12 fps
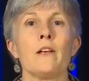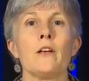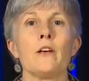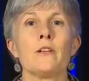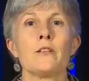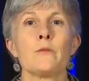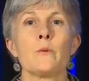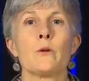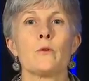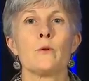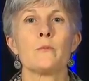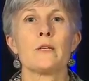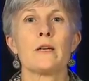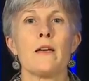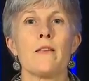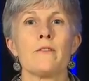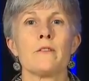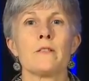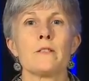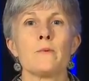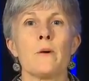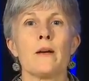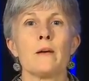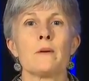The learners were grouped together in this
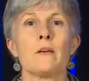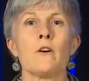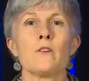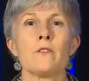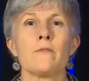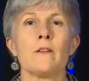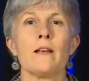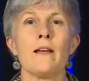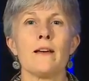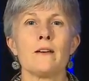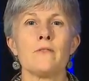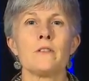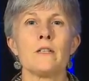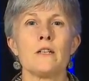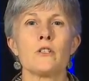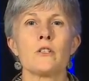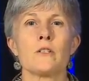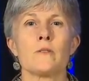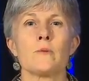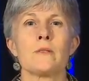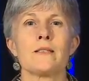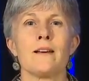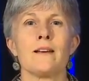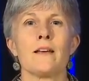way because of the lack of teachers with
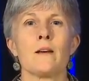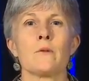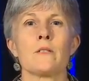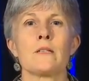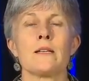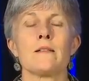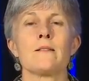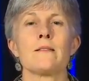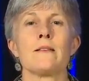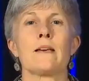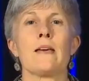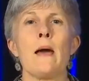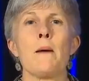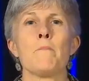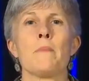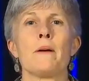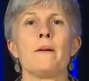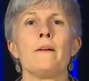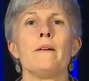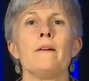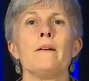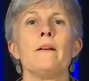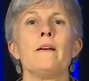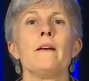sign language skills in the camp.
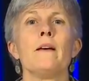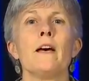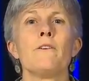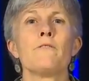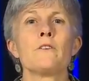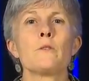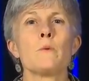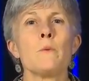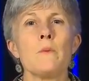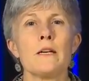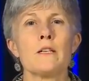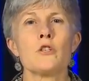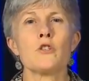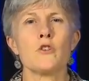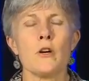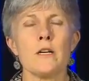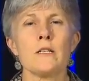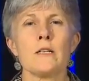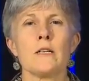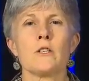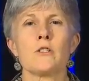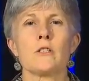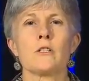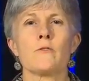Efforts were made to train
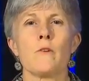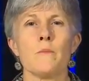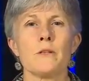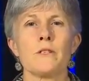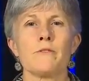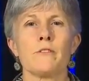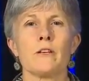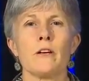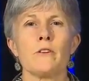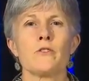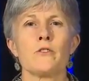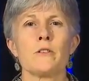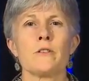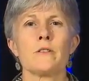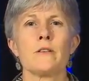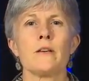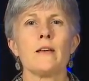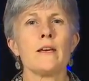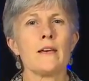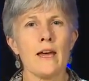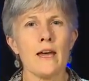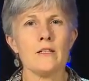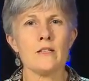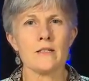teachers from the different countries in
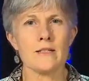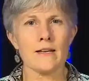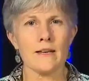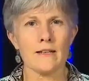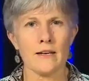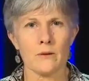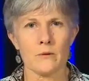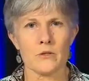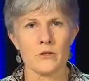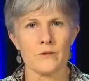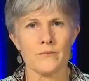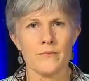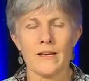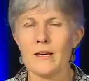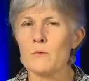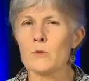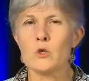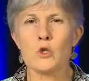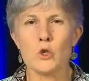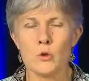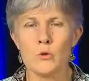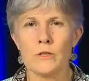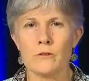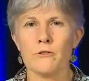Kenyan Sign Language. It was
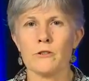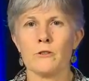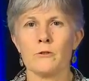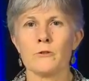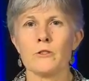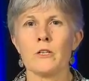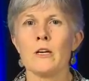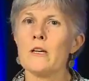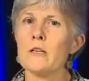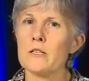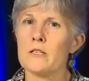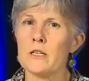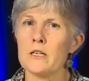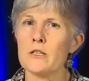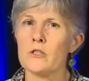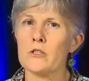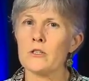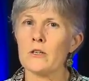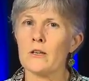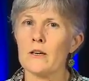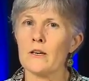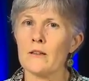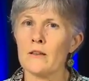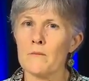too difficult to teach
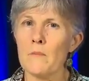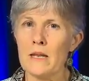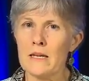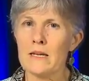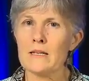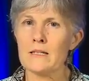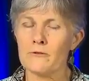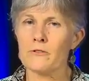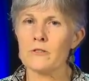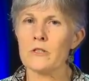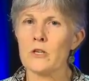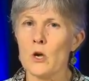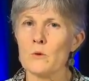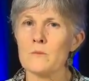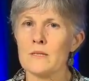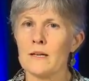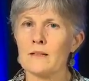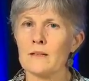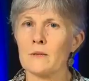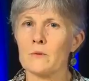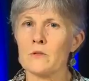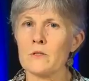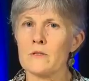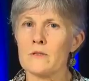in the many different home sign
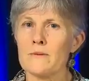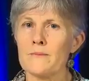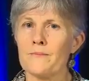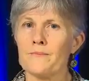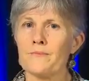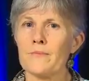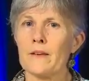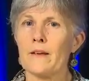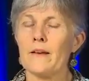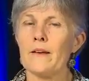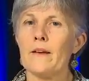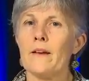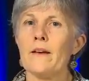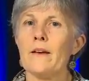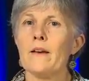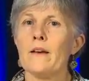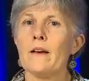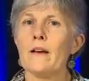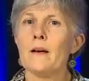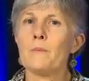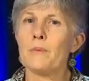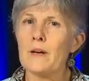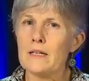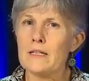languages. At
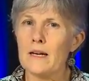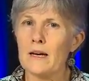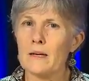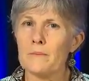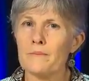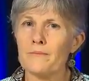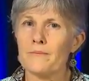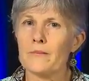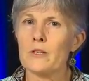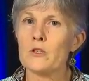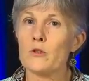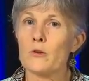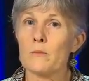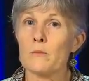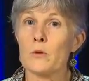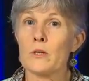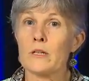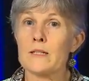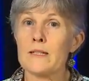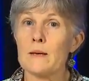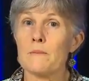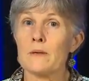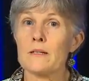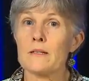break time and during morning
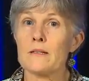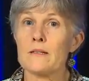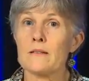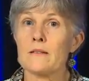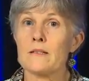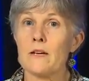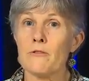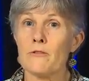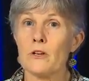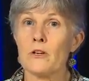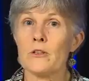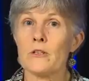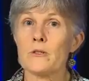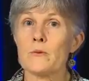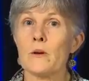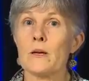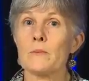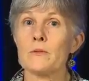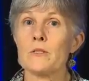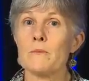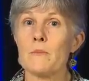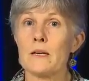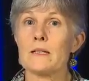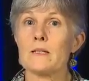assemblies, the deaf learners were able to
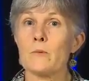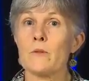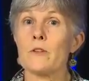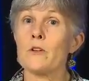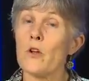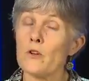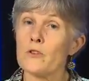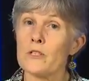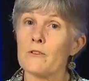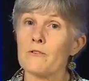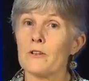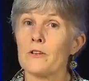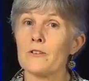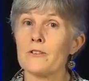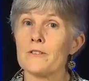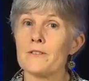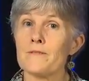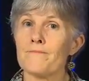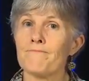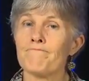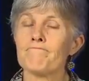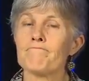mix with the non-deaf learners.